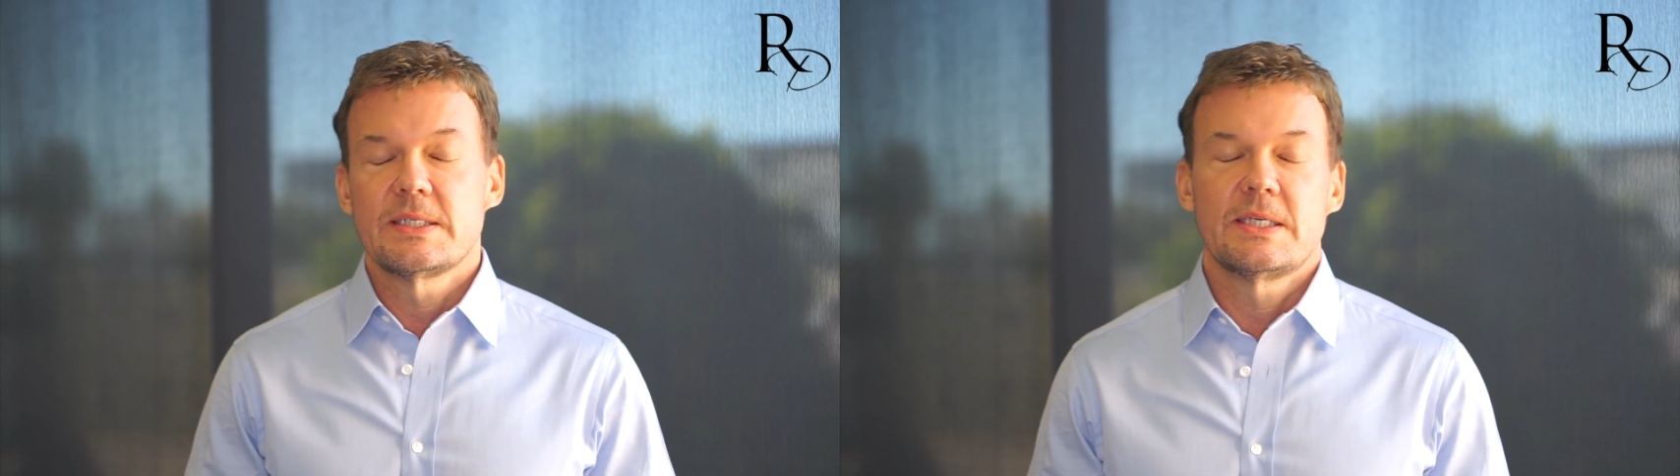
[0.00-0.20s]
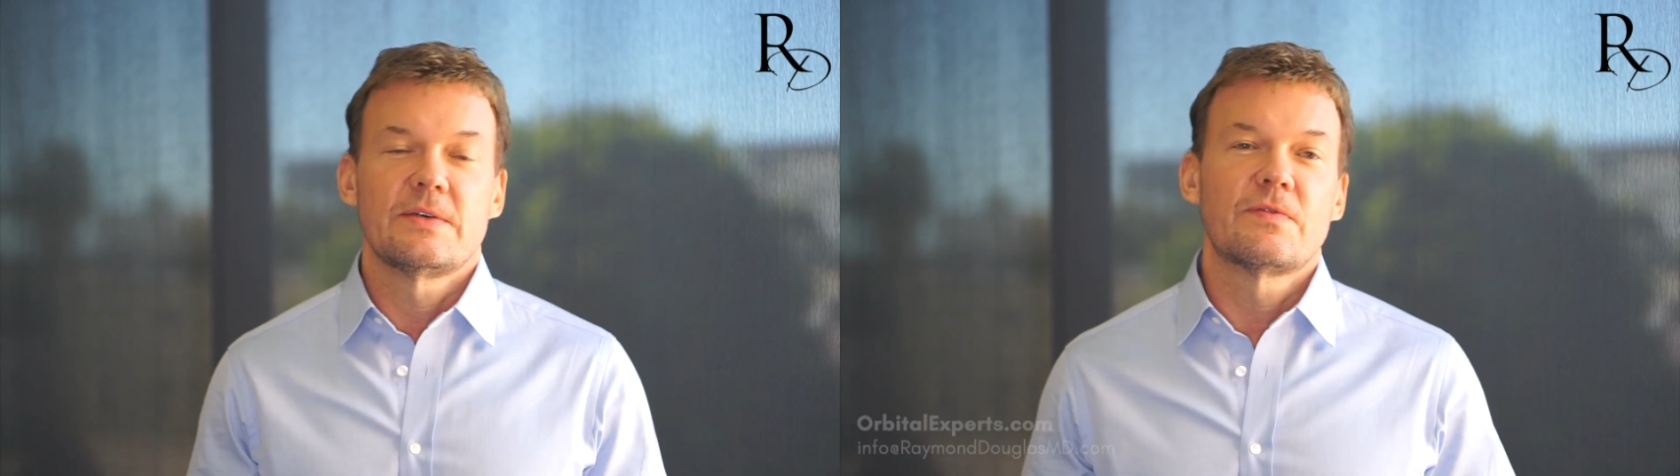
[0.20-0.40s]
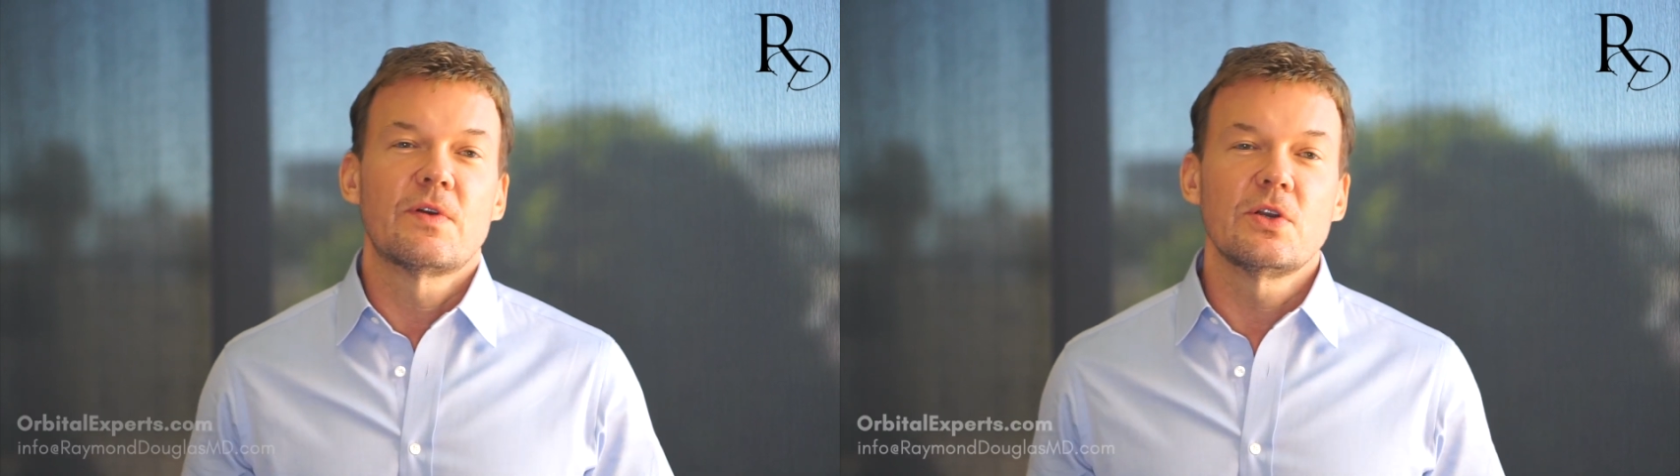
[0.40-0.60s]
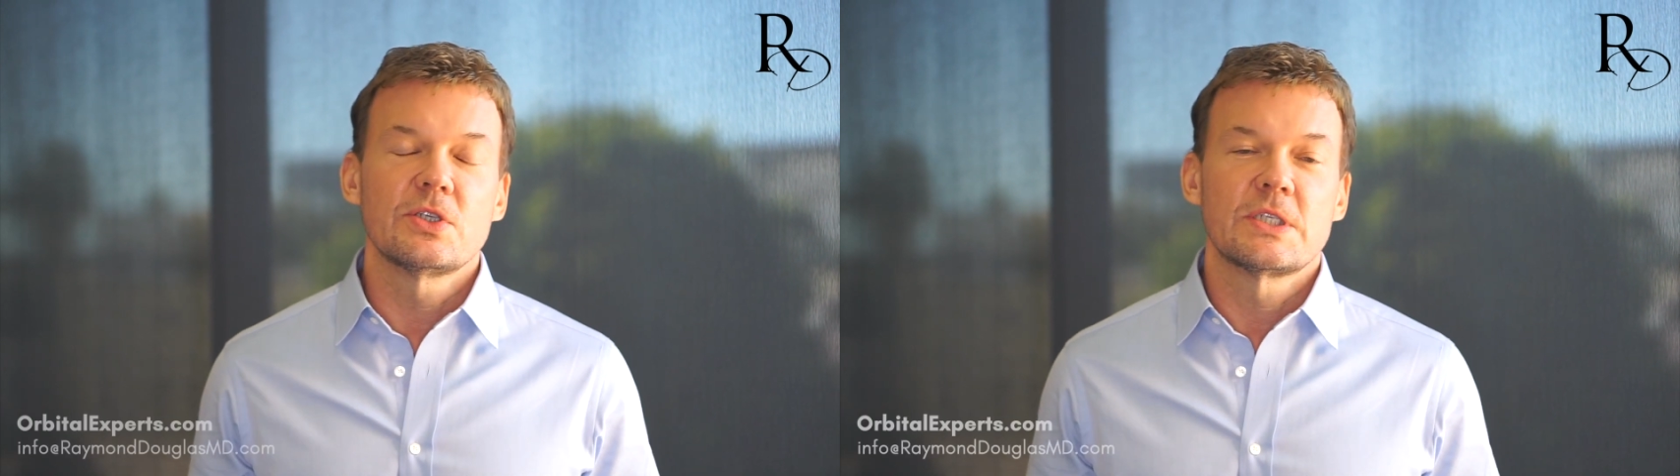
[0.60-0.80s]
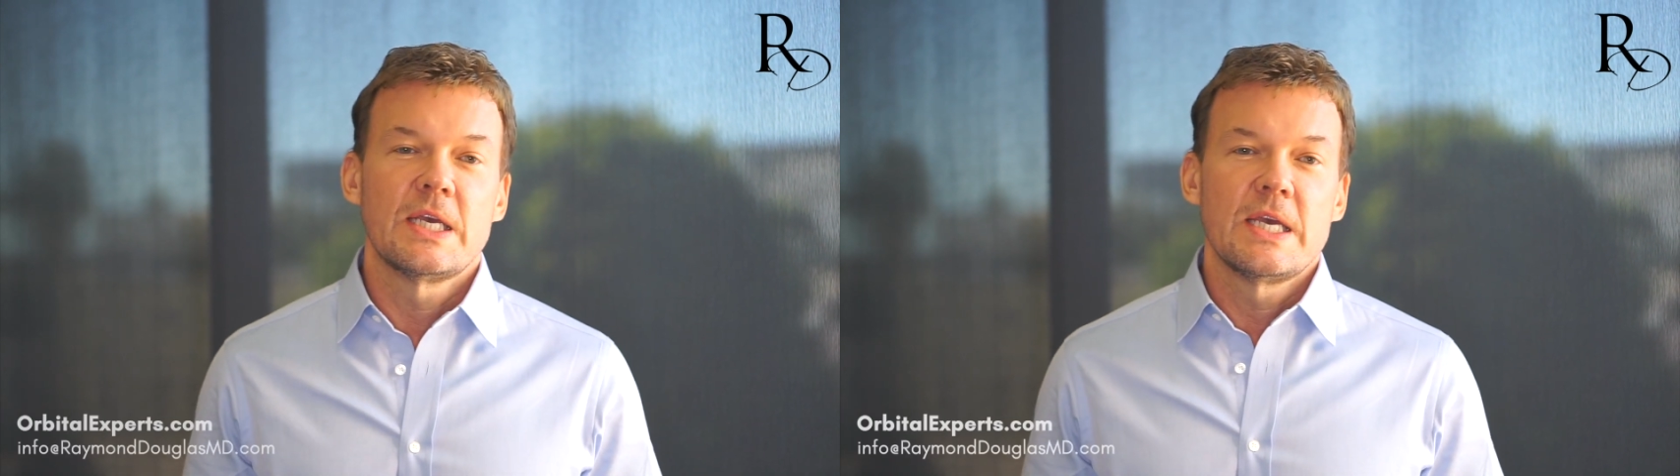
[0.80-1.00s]
Now at
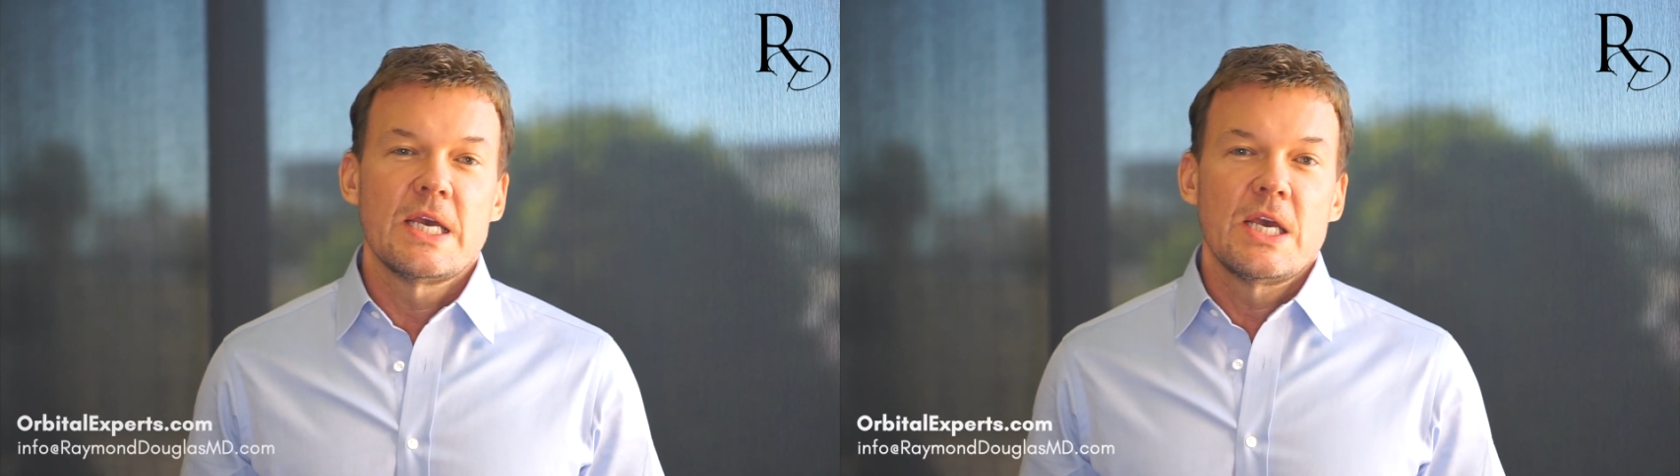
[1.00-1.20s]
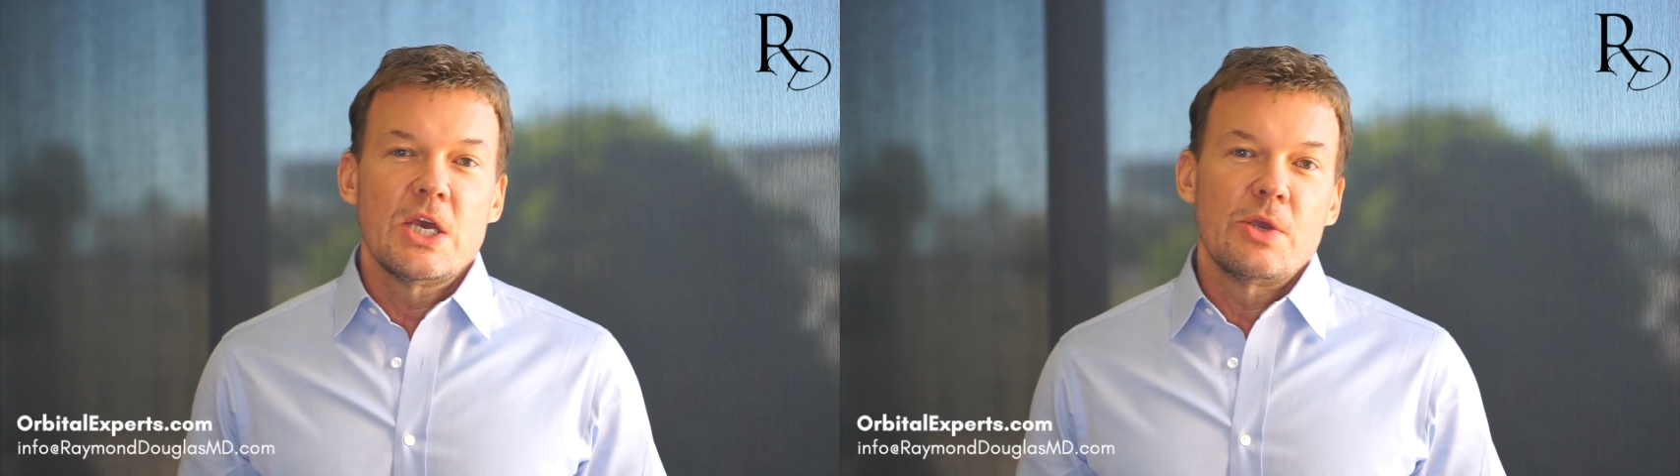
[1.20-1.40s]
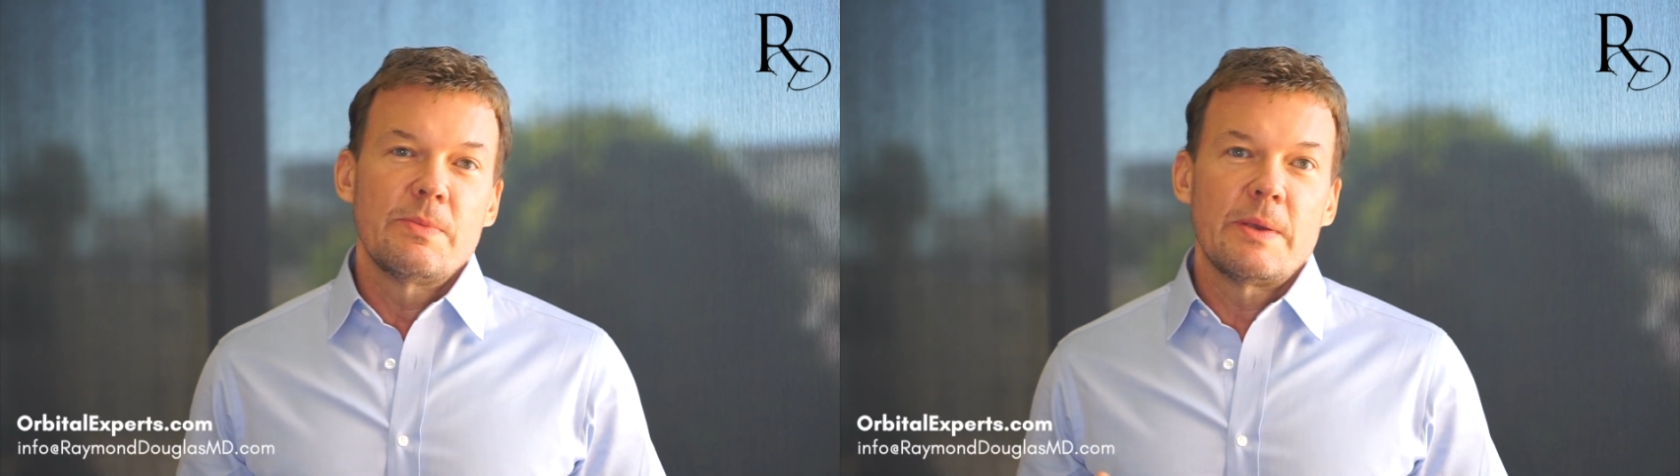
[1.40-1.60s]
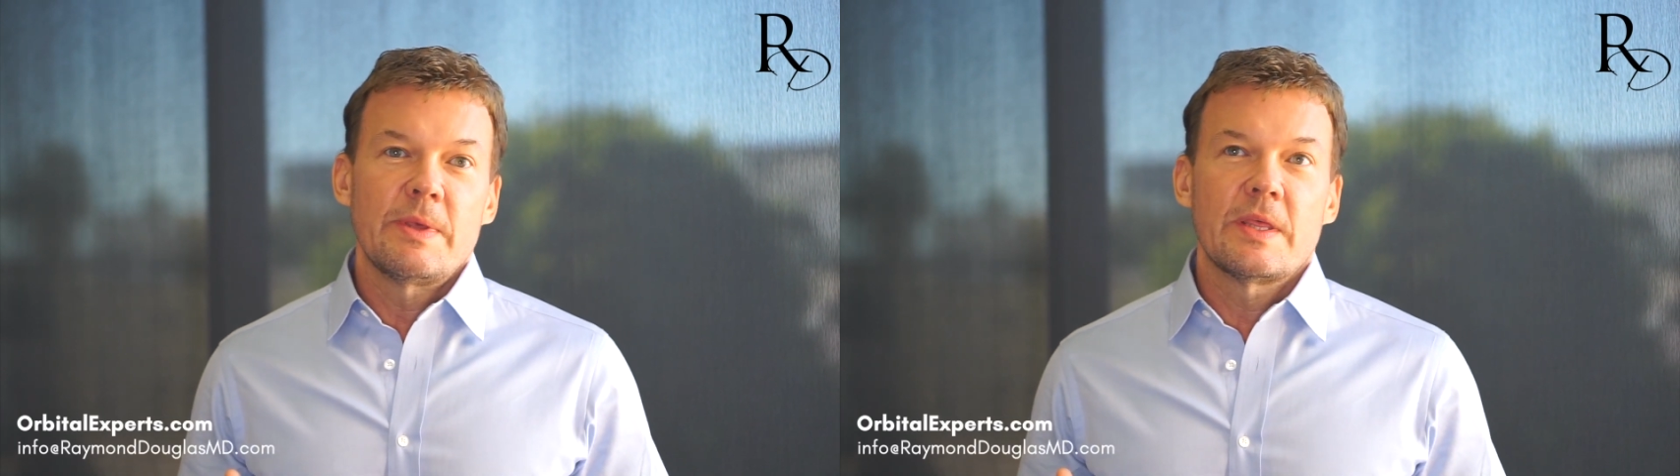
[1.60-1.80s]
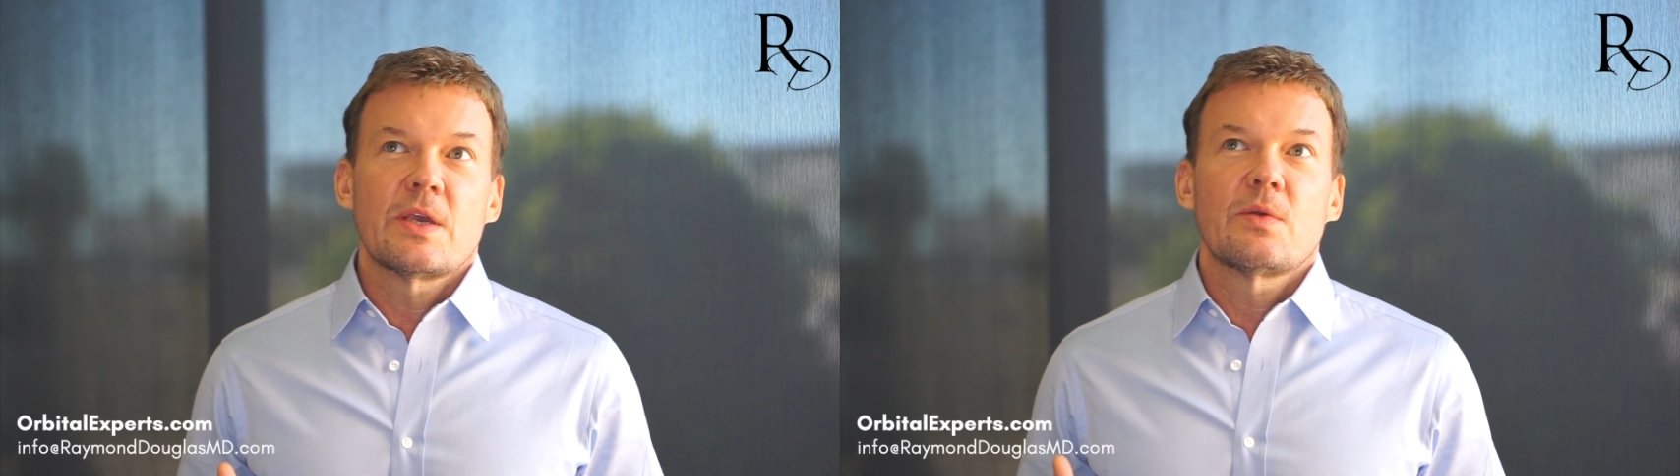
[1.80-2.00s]
first, you may
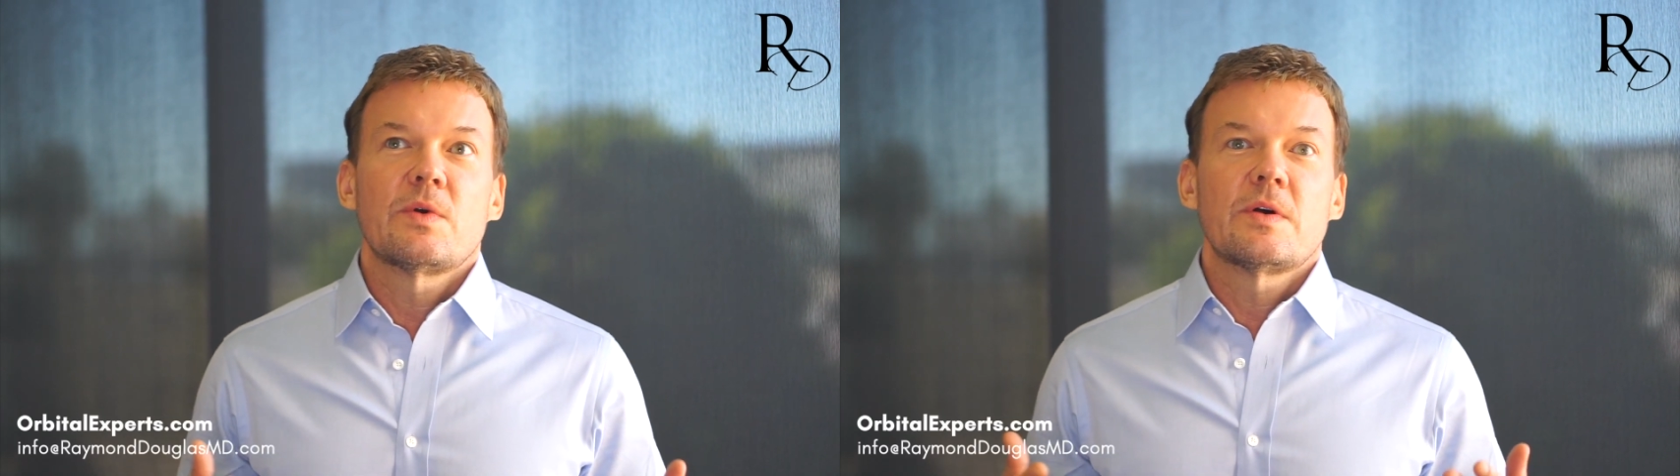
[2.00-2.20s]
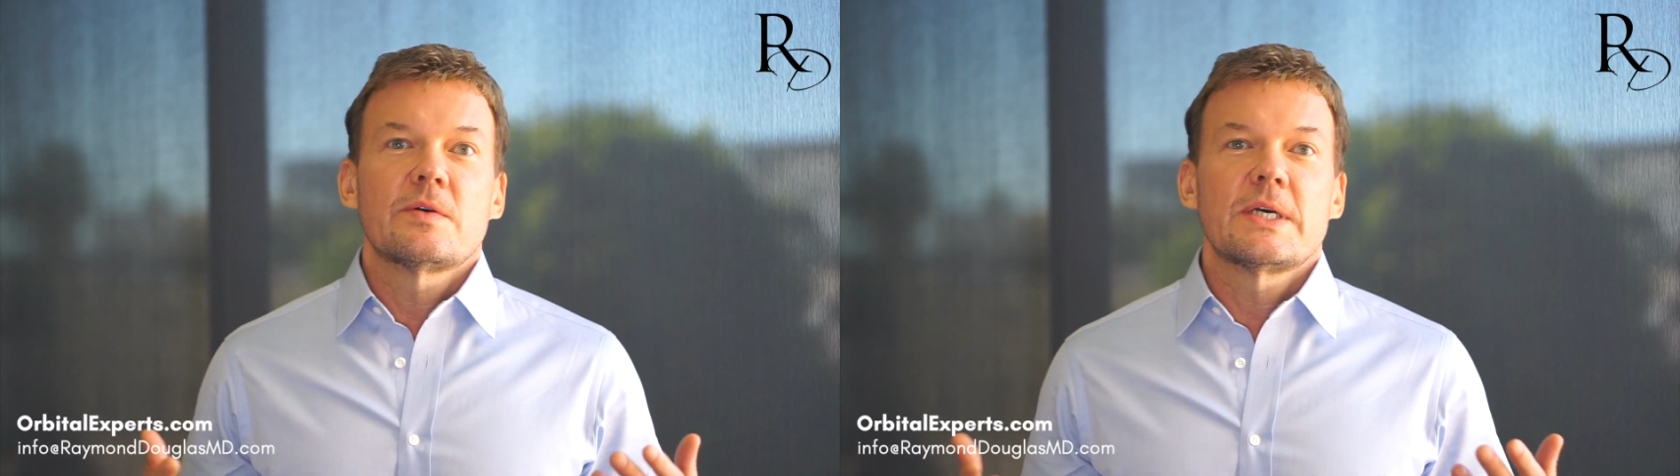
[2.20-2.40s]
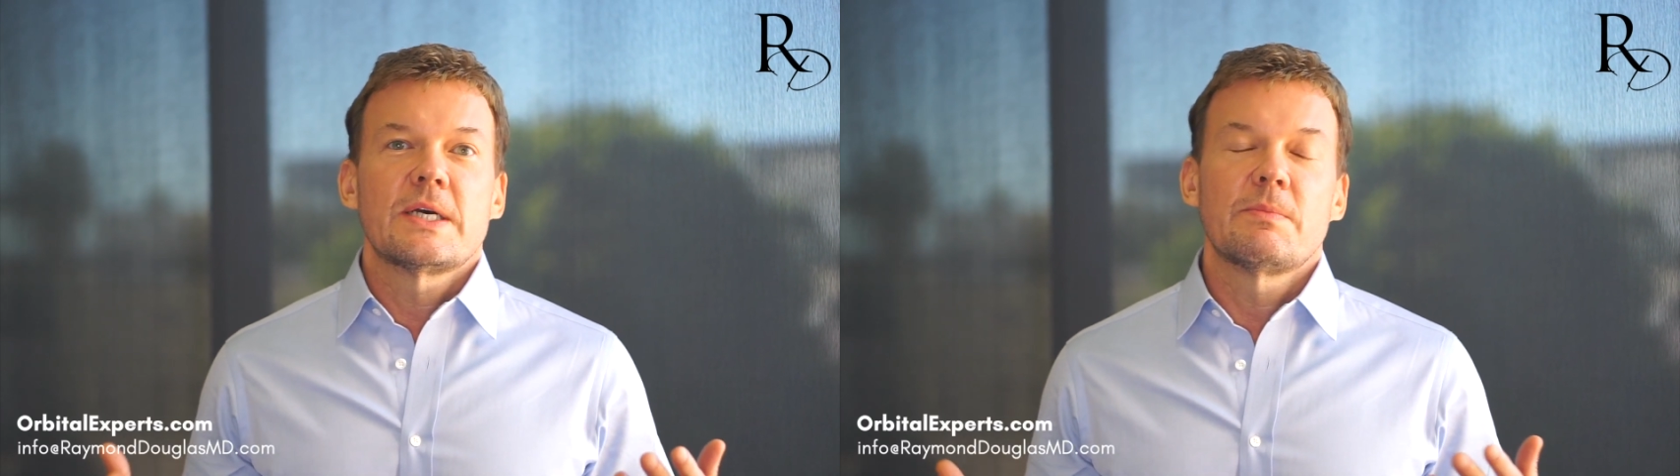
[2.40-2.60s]
be thinking, well,